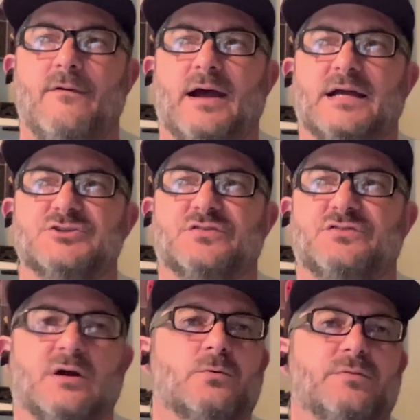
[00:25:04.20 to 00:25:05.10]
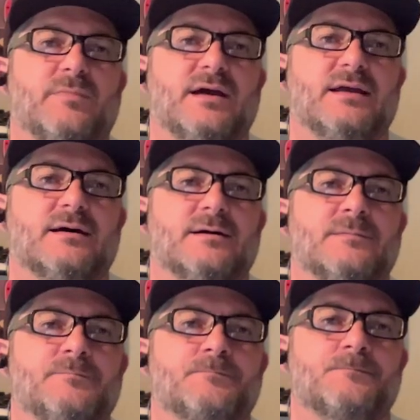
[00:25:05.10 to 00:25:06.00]
I just stuck with my
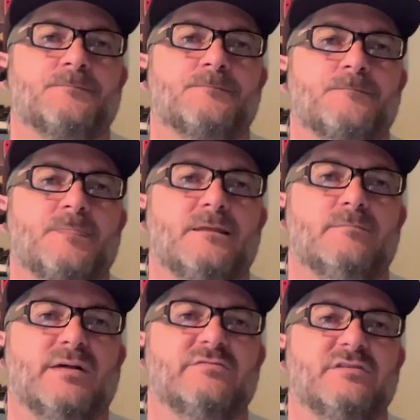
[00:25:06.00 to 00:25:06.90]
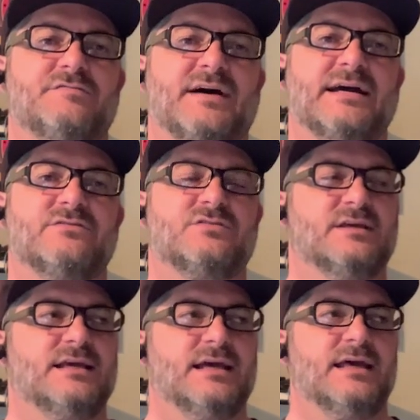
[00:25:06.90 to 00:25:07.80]
my V5s.
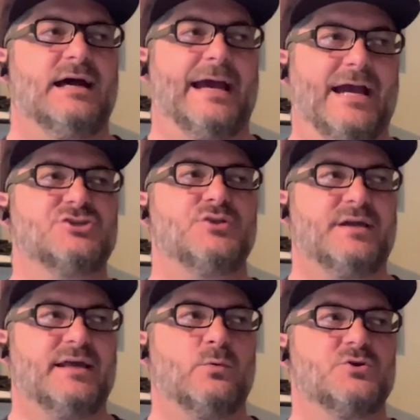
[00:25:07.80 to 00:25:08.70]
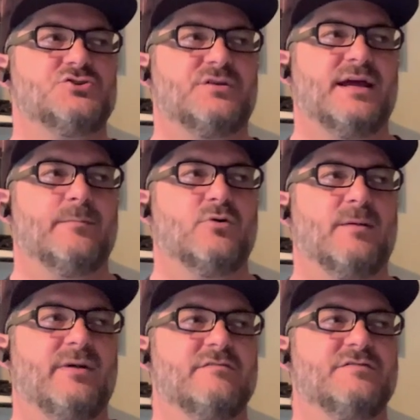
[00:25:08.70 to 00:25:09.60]
I actually kind of wish that I had
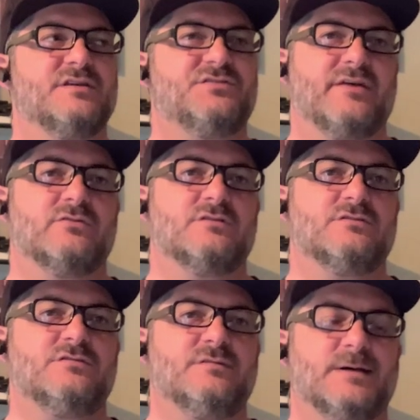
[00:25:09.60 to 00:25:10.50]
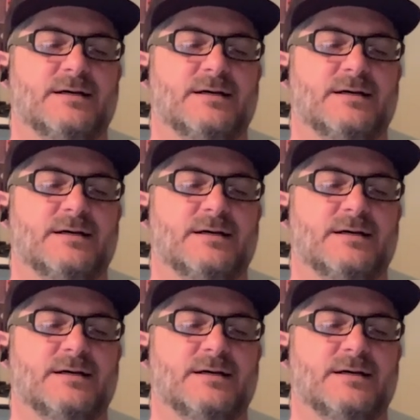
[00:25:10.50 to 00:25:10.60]
brought my V7s,